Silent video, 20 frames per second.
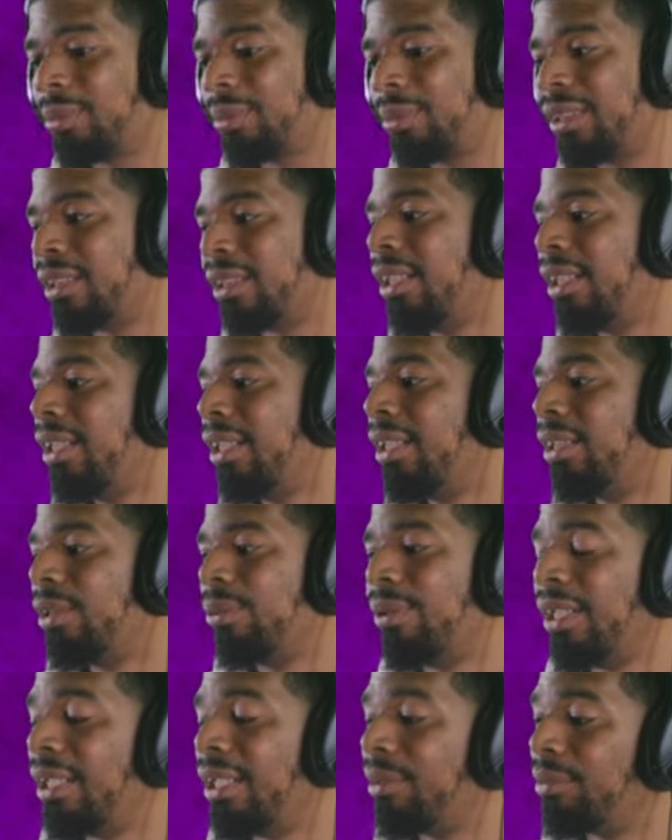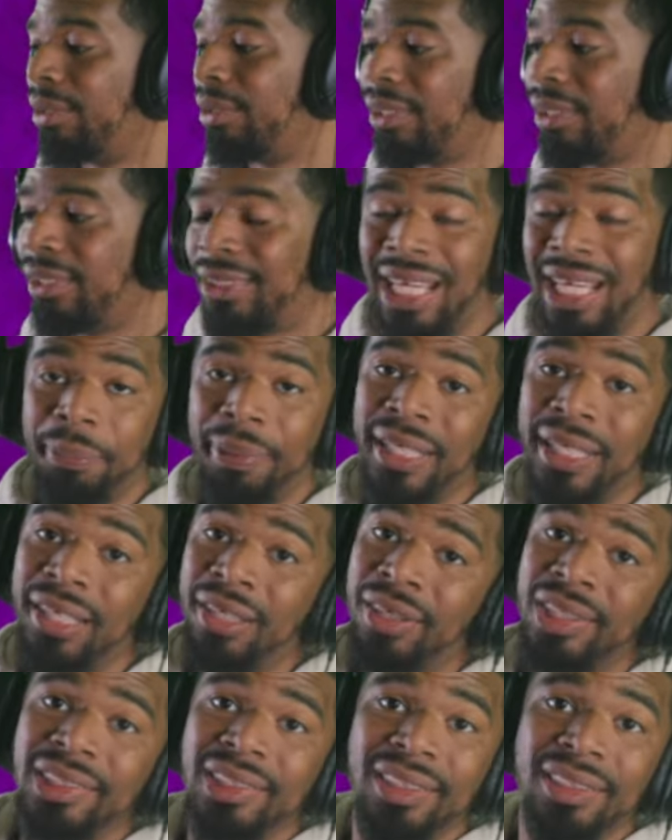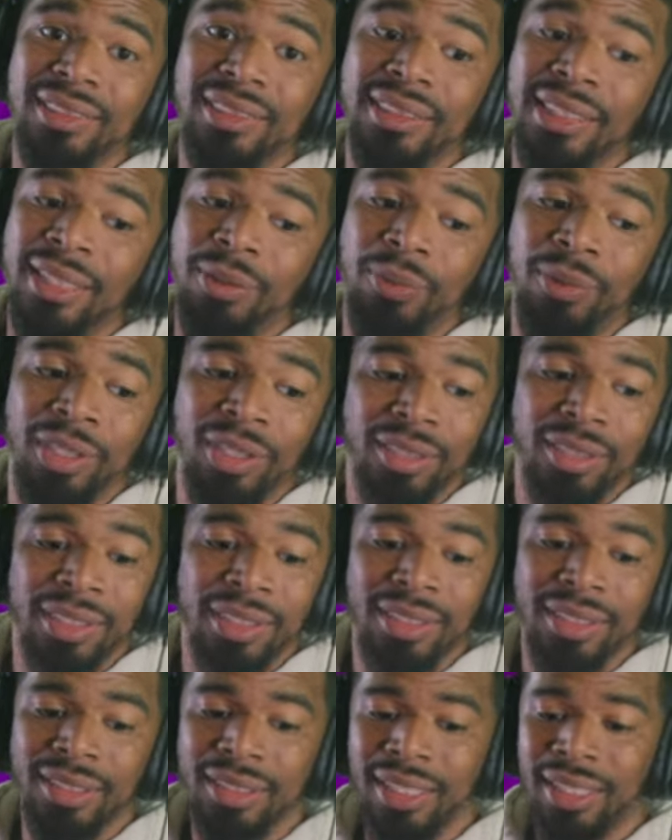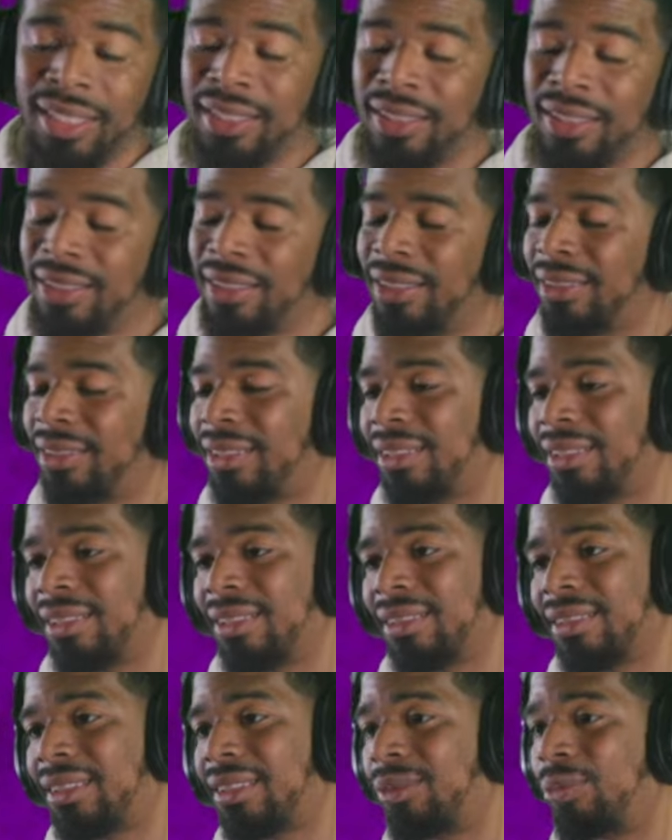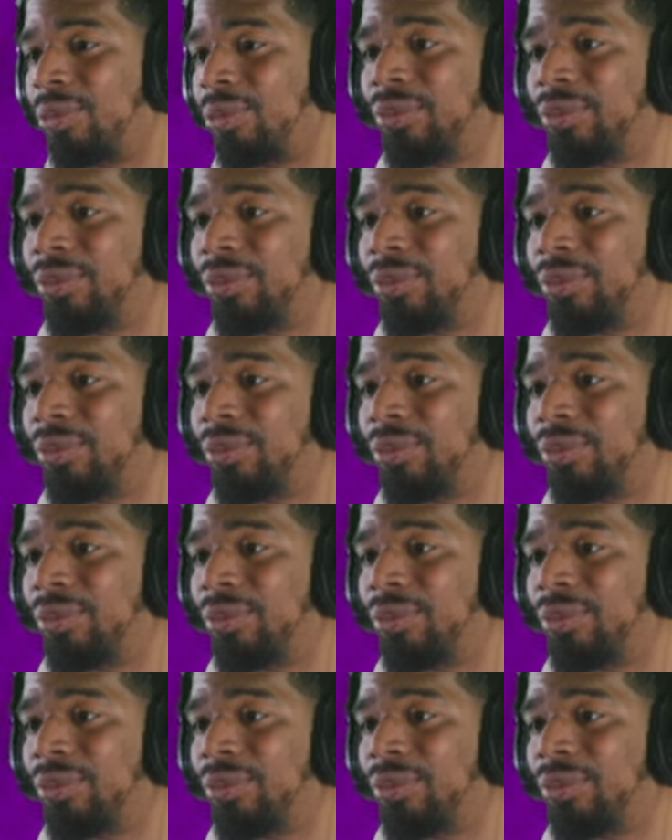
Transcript: But whatever, that pairing just ain't working. Uh, it's it's